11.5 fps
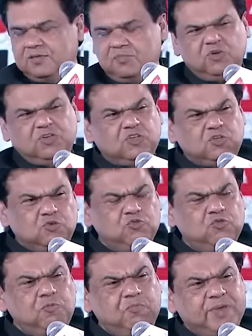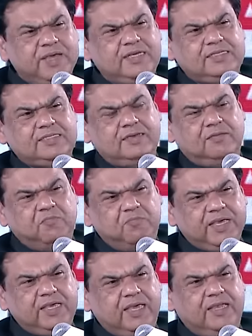because the two big,
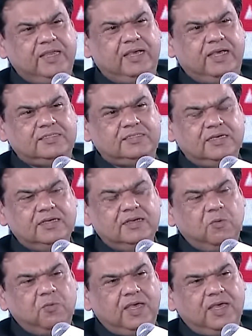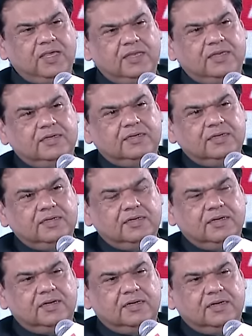big areas where
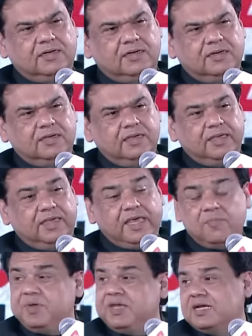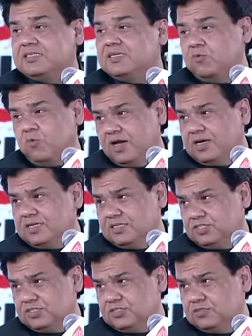uh, AP has
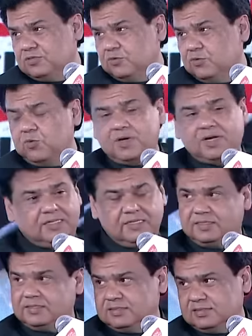advantage over others